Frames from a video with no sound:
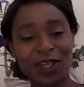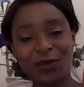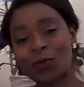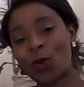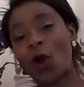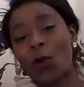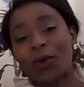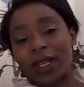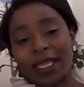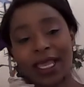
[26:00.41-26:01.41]
it will
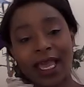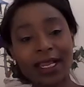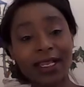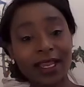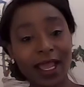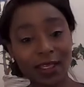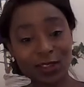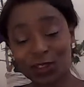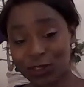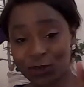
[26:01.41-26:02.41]
open again
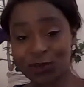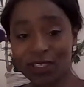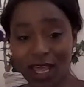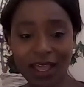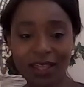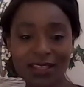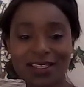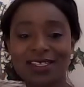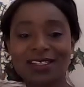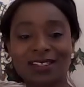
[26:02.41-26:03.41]
next Tuesday,
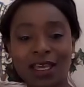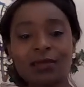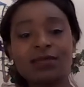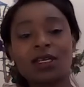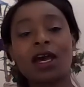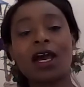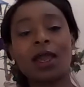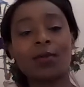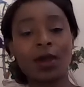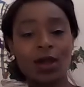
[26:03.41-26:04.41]
the same
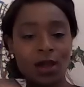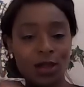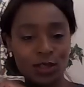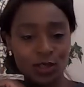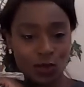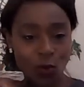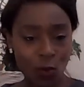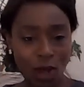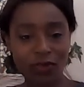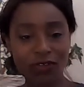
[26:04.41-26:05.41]
time,
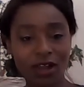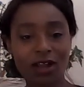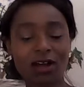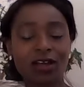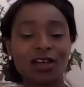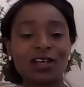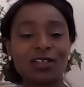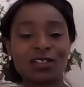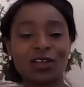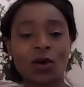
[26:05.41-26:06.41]
12 o'clock.
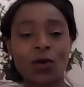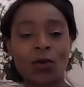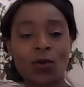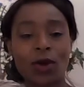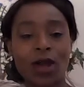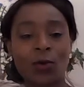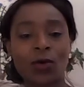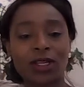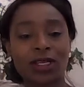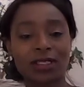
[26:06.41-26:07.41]
So I
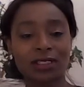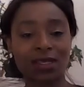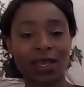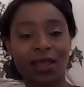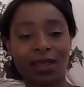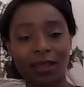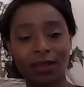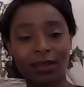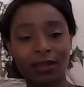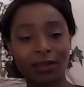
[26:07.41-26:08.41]
want to
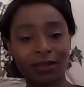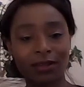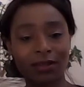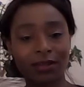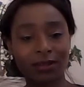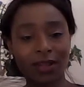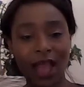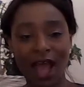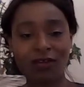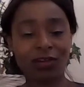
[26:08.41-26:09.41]
say,
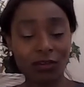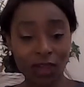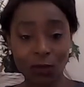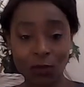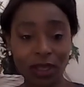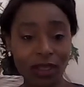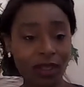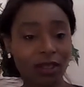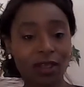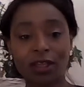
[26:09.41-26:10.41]
have a great
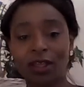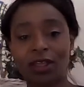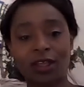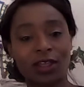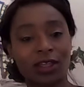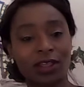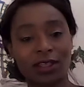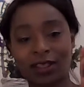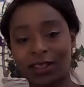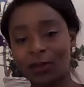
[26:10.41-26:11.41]
week.
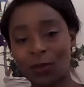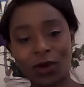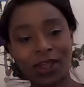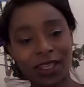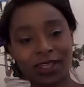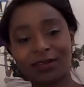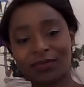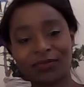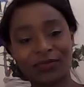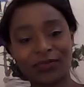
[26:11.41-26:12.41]
Keep
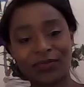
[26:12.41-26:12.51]
working.